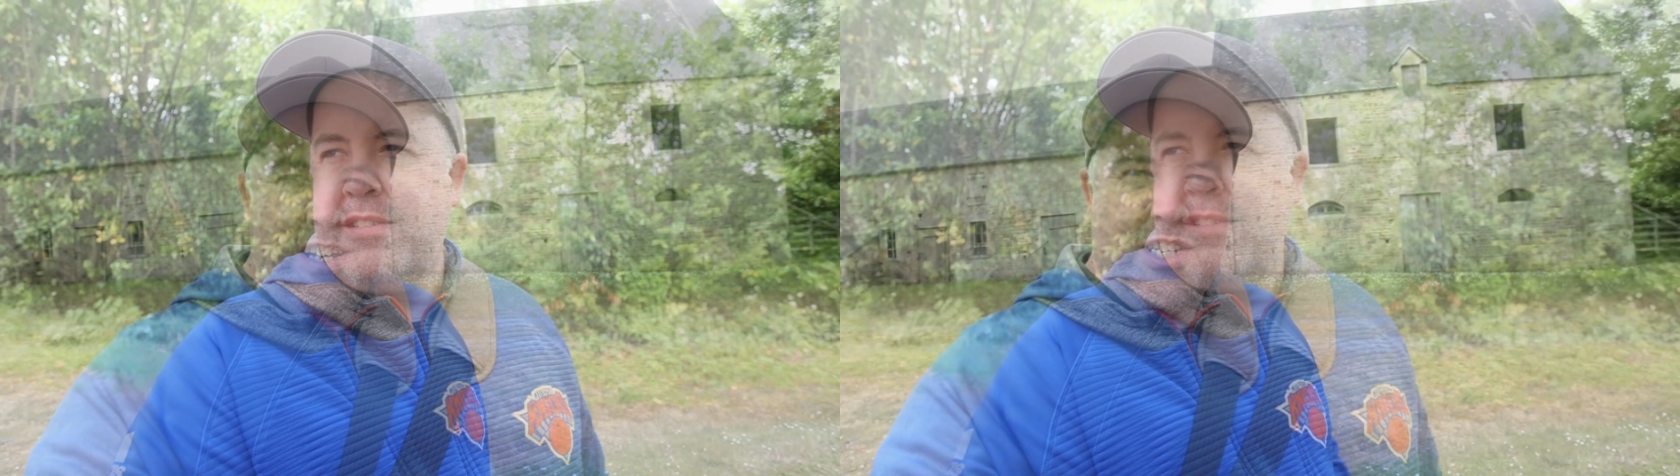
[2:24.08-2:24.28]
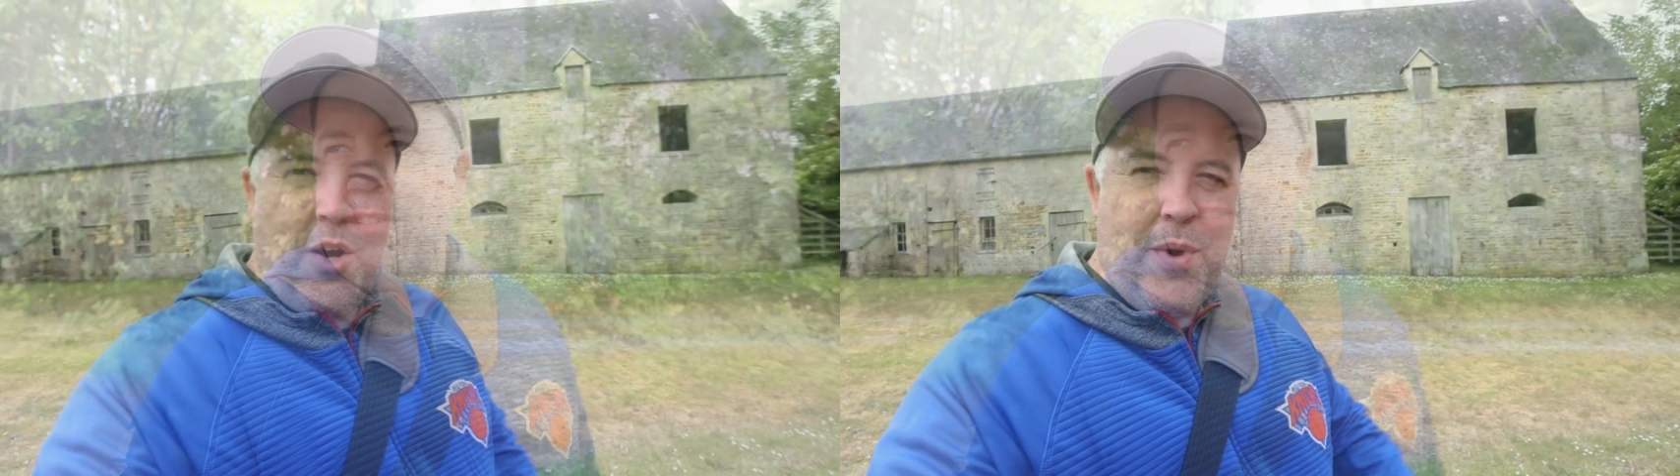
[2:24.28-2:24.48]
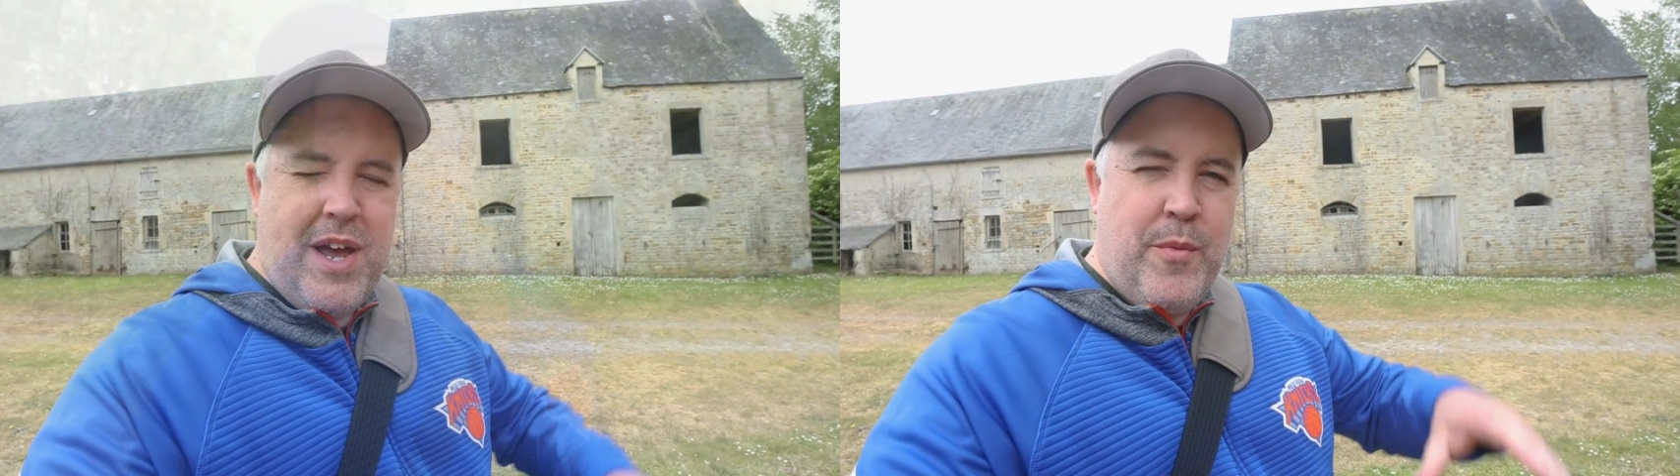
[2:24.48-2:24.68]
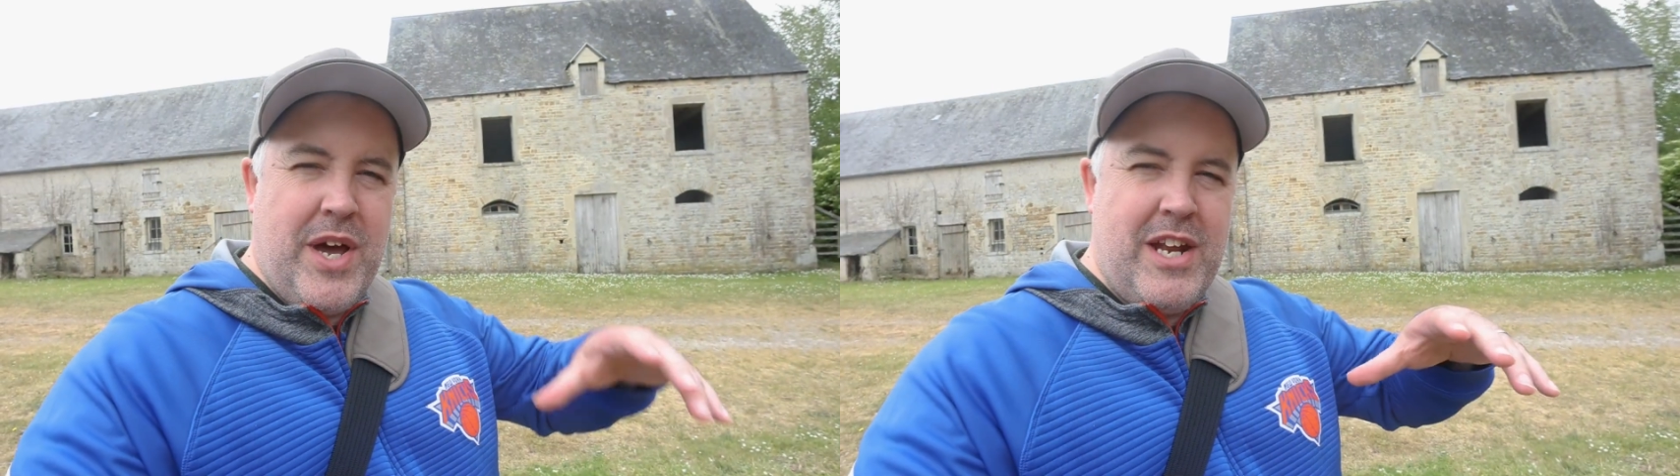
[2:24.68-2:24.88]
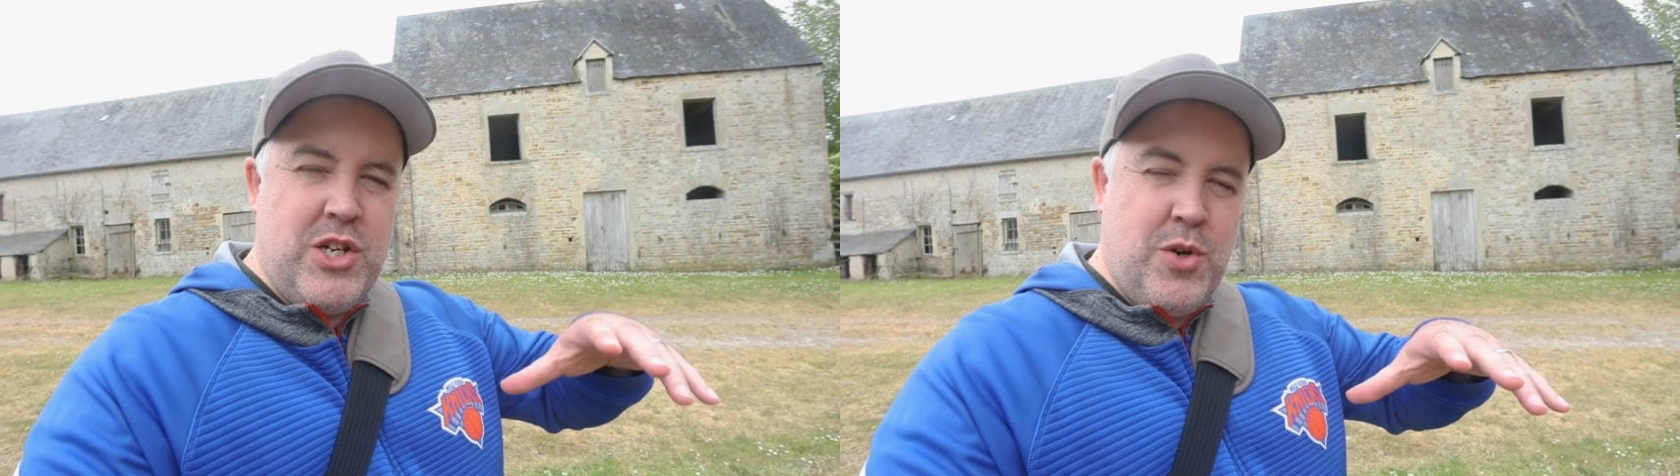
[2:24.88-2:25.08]
So we're
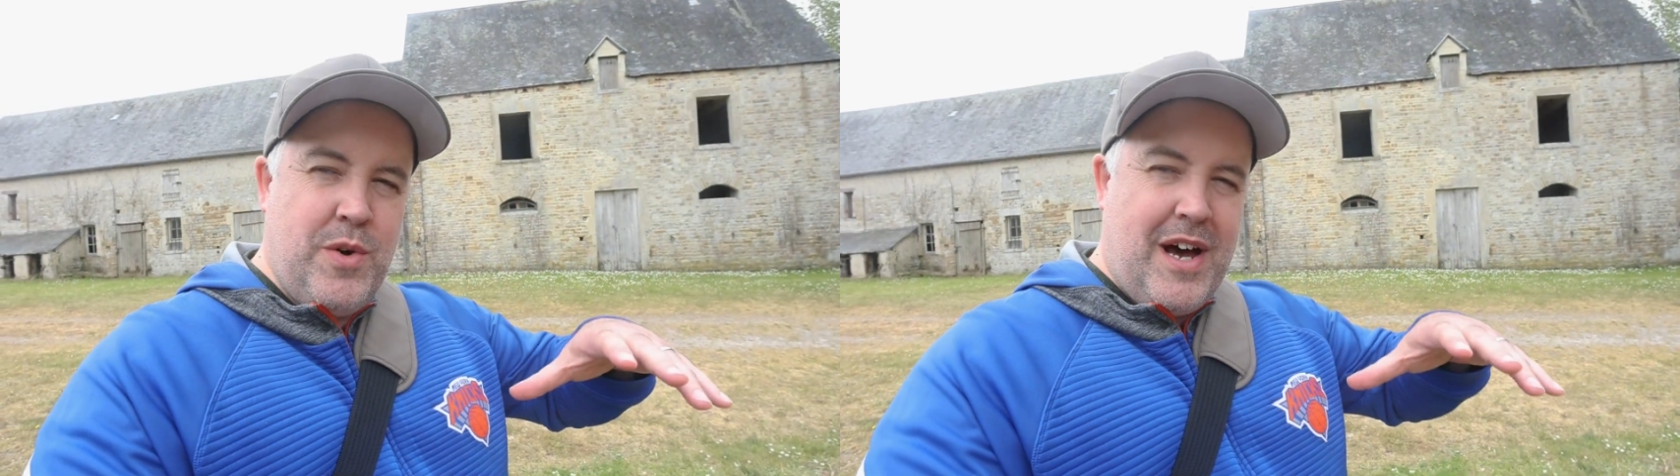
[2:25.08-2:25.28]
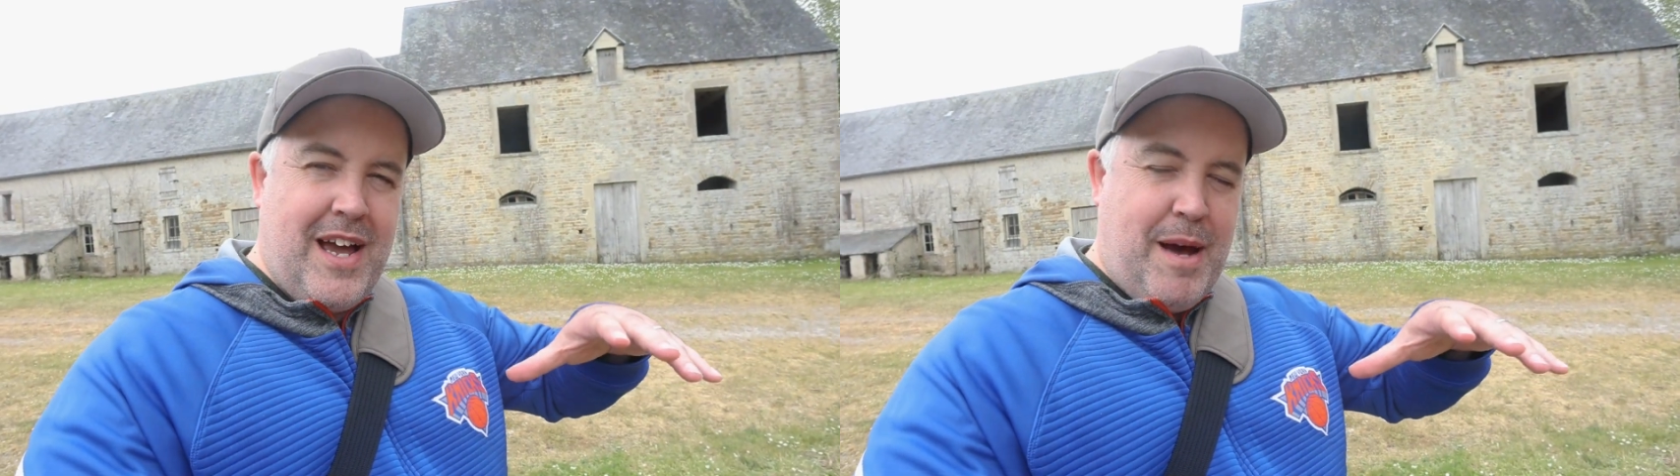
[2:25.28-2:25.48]
going to do a